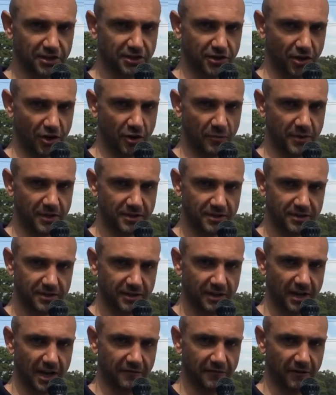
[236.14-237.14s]
determines
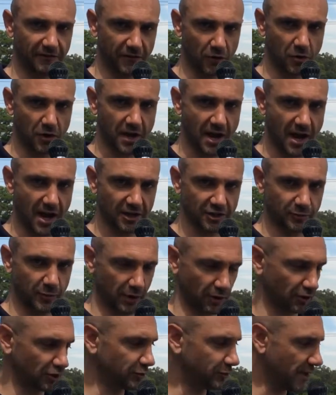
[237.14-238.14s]
if a forecast
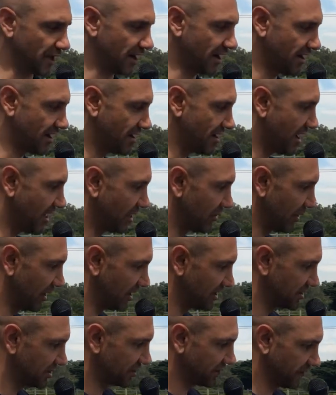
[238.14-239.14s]
model is better than another one
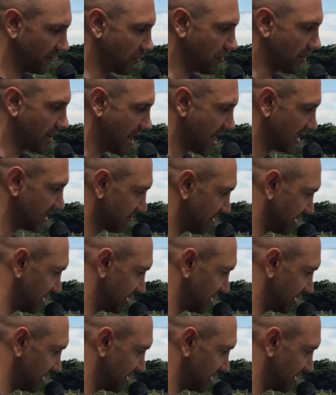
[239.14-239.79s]
is its forecast